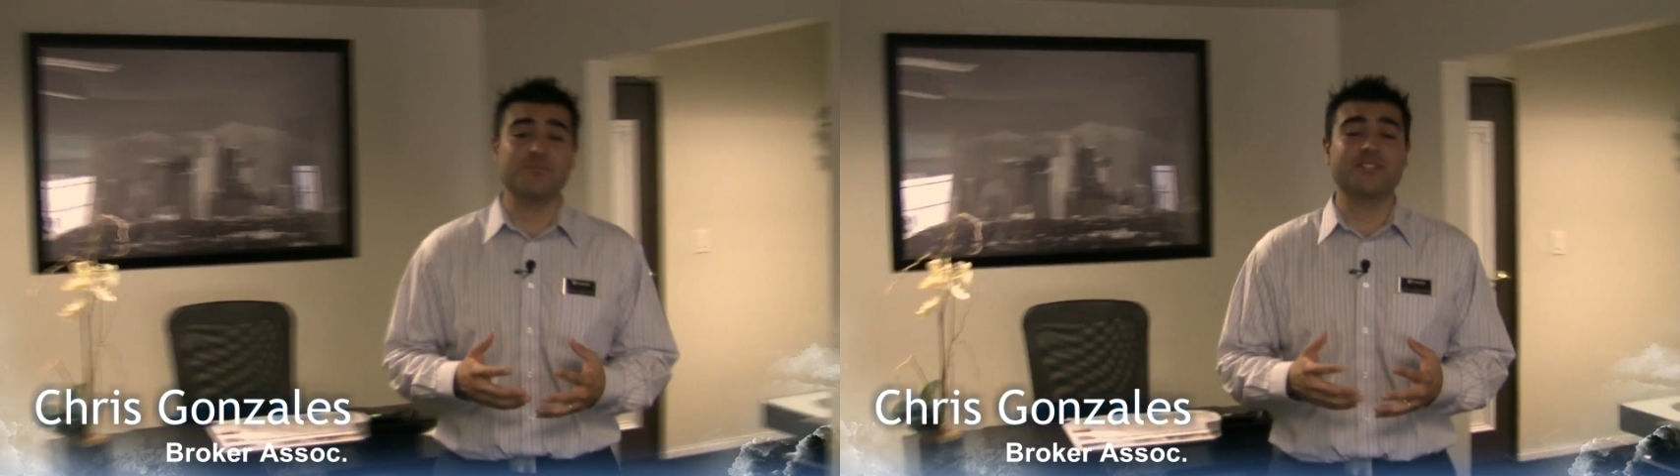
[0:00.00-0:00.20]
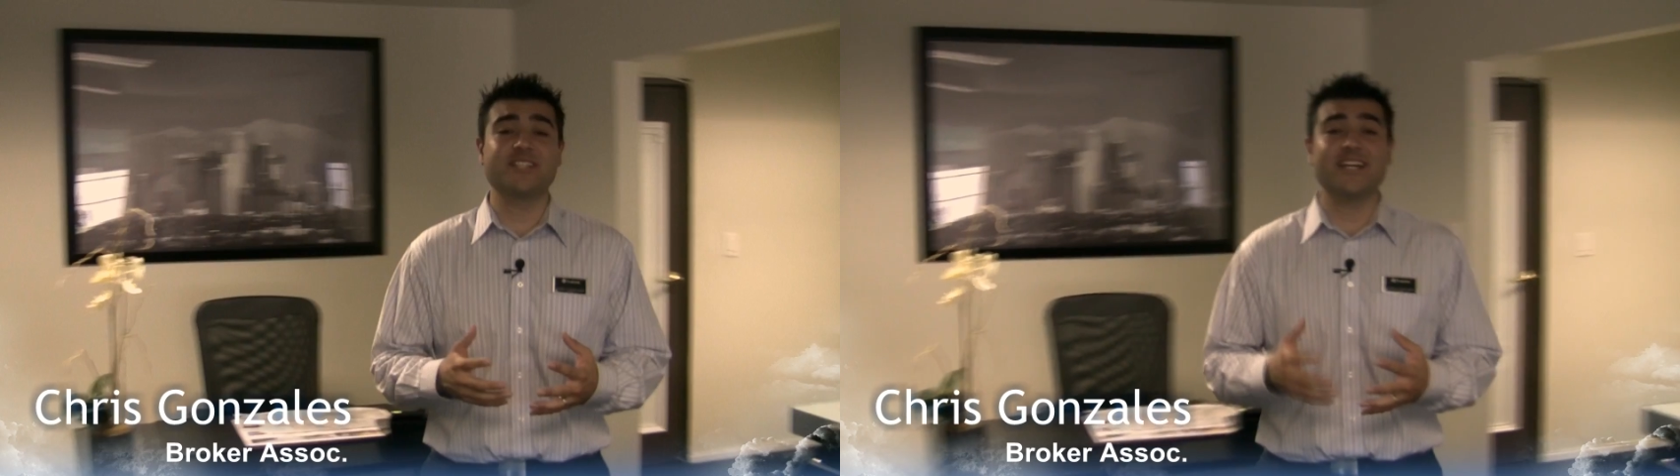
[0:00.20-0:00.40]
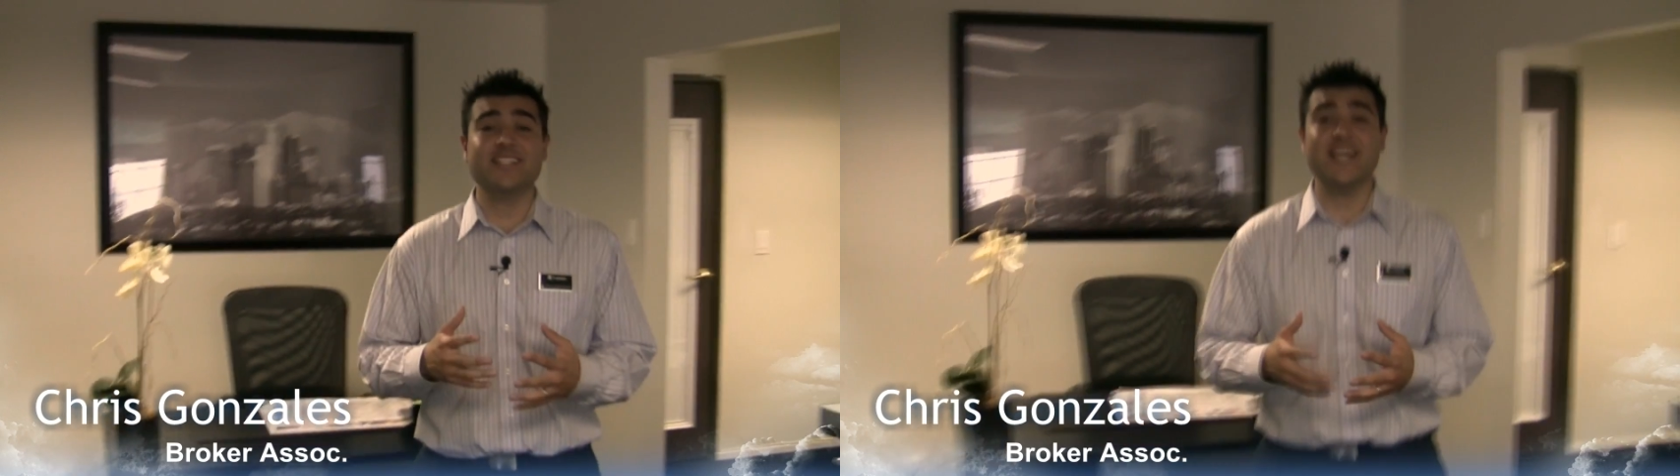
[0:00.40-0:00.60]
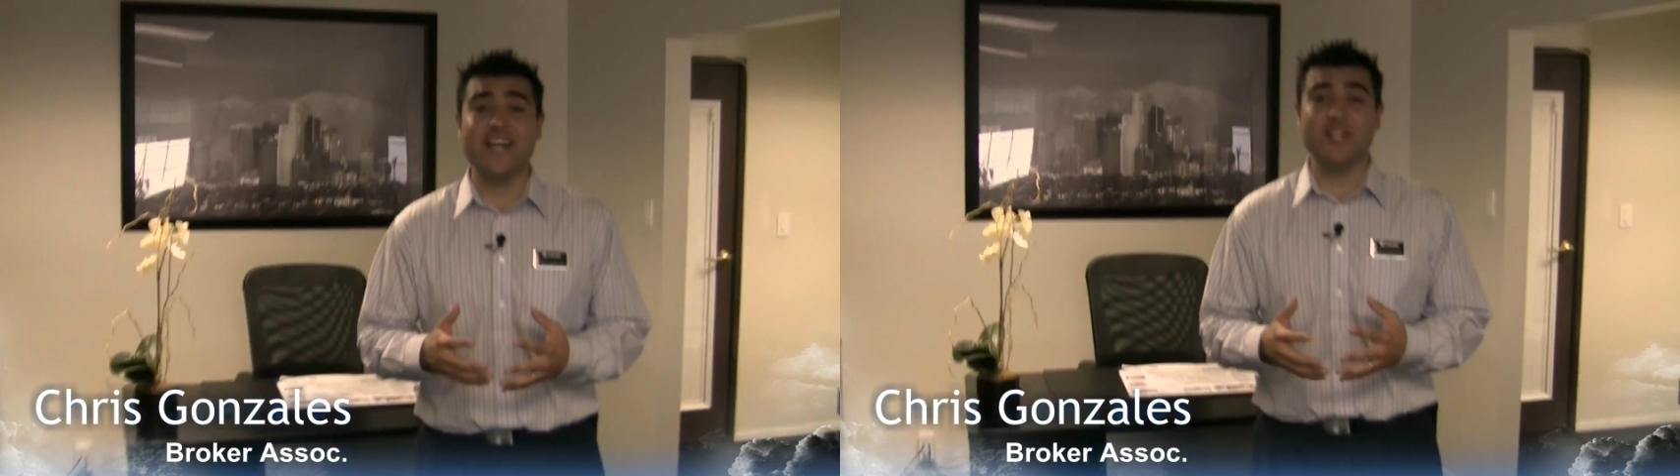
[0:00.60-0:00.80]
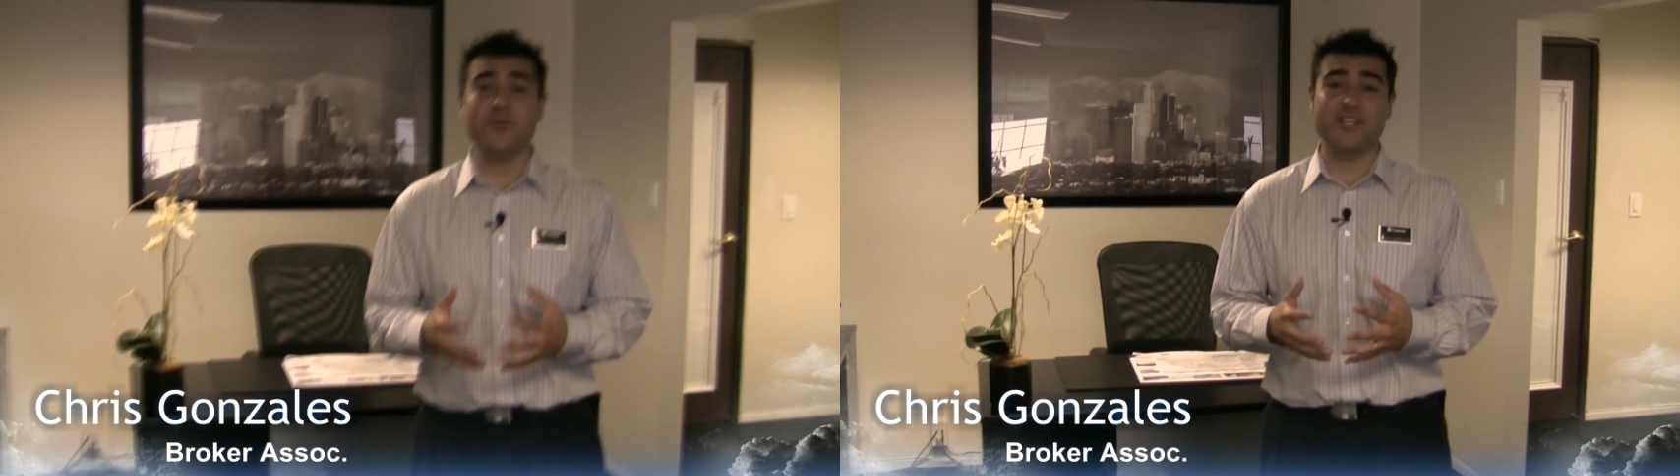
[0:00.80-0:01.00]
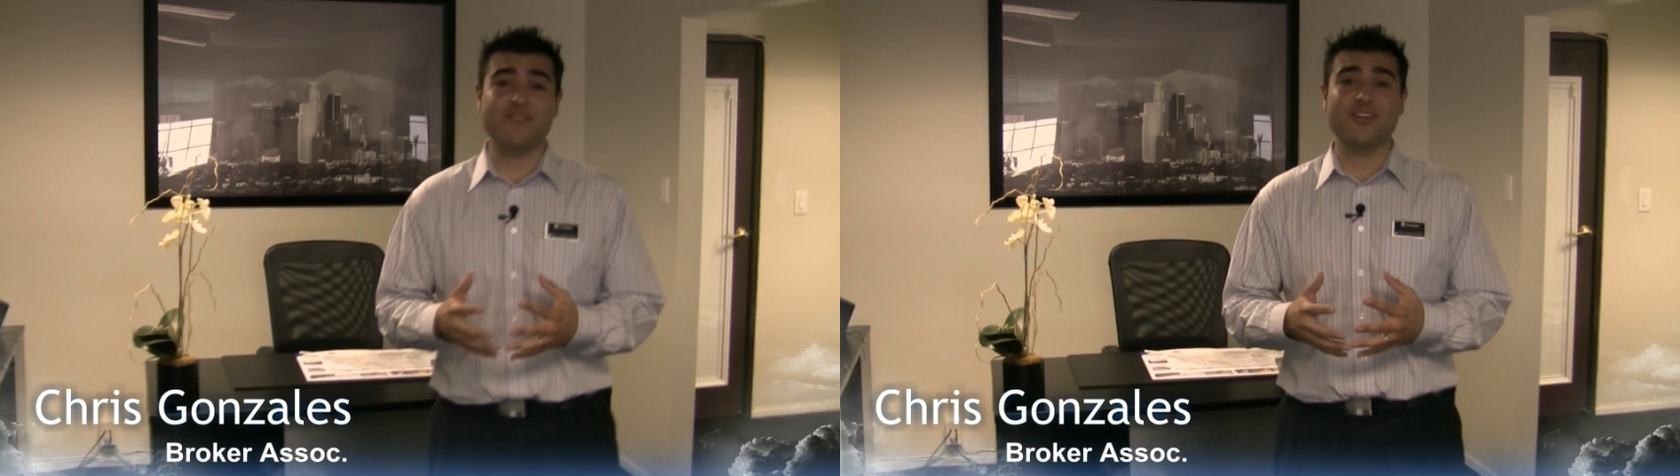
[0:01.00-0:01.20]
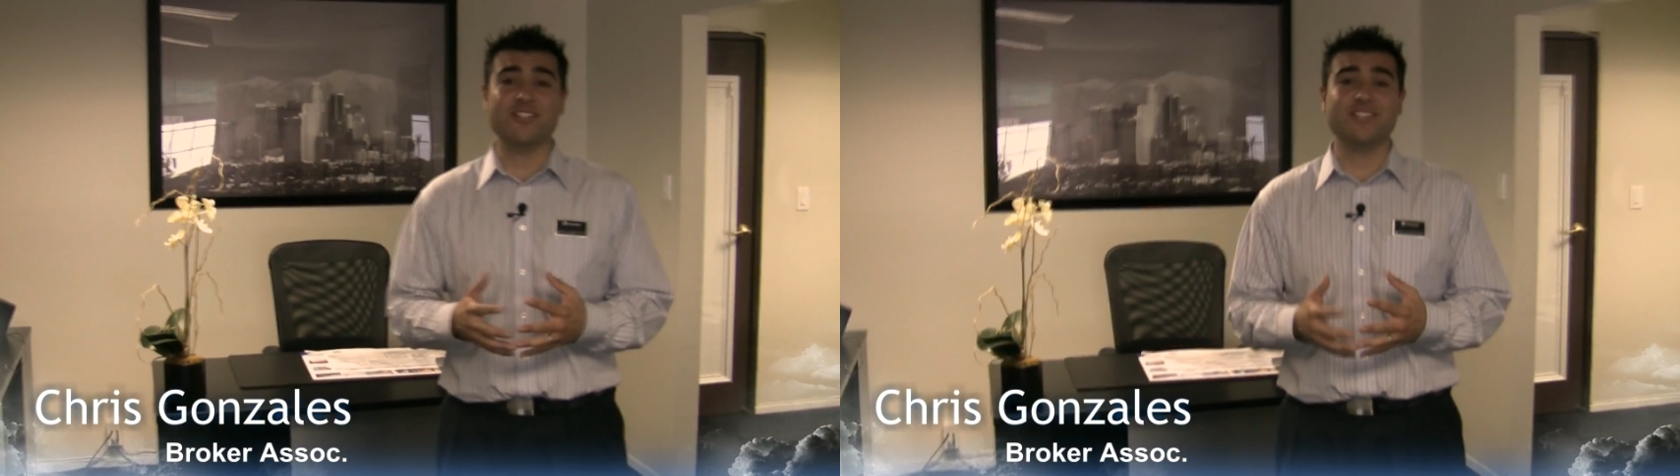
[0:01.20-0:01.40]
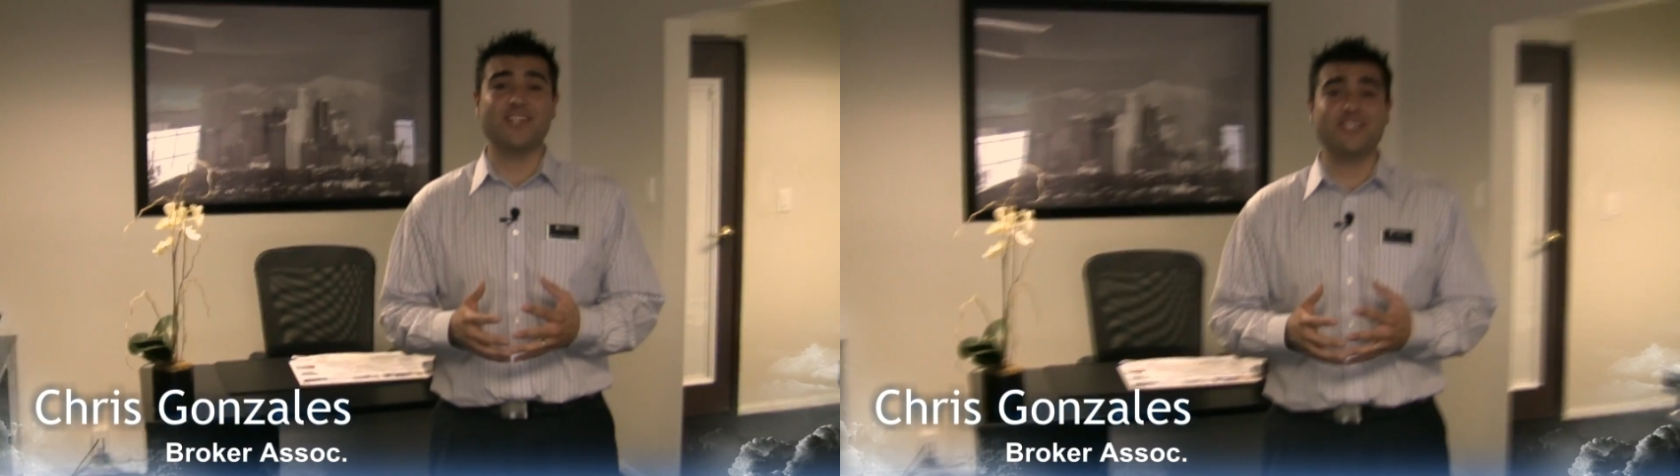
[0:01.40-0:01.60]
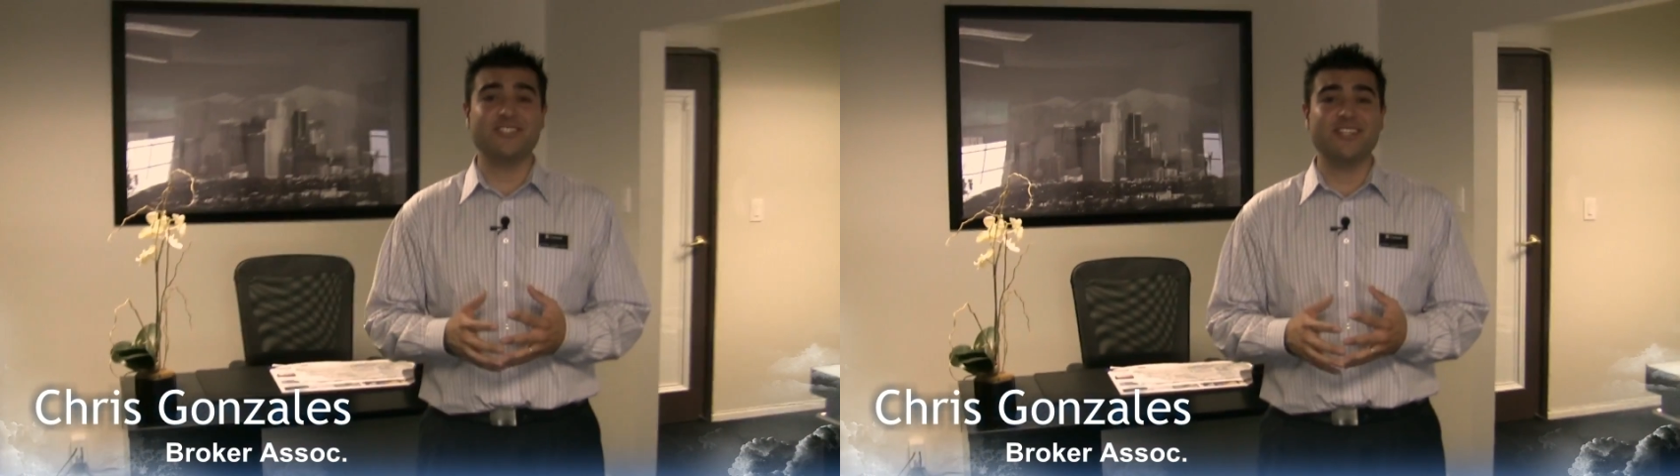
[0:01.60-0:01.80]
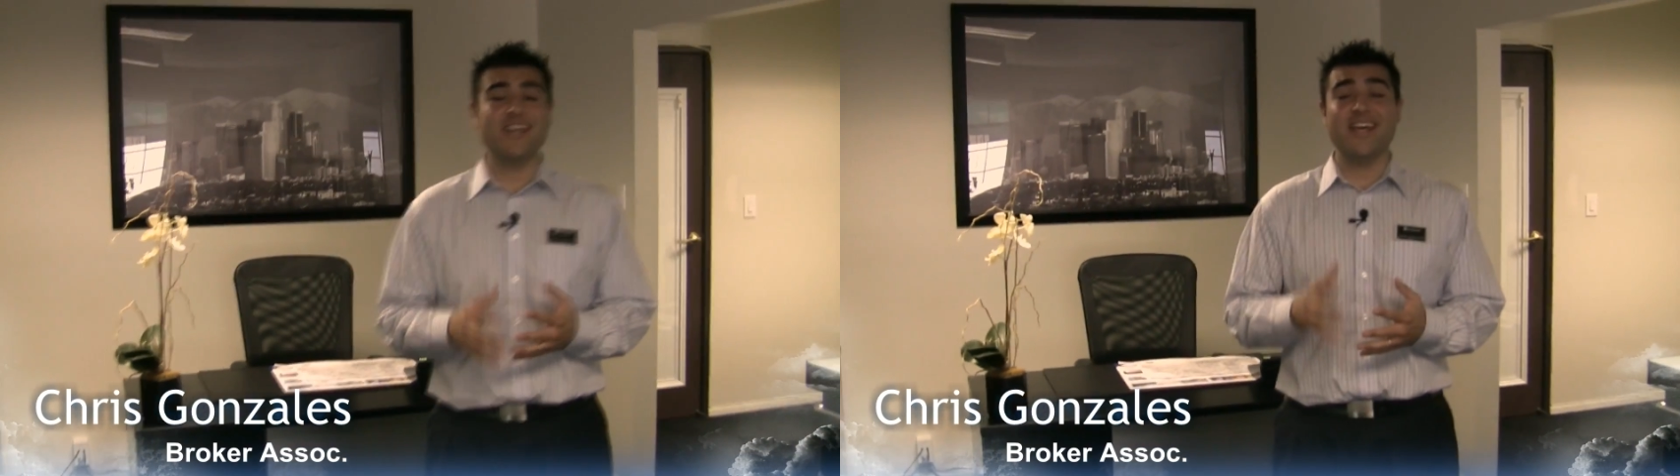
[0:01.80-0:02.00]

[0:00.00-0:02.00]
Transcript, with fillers: protect the equity of our sellers,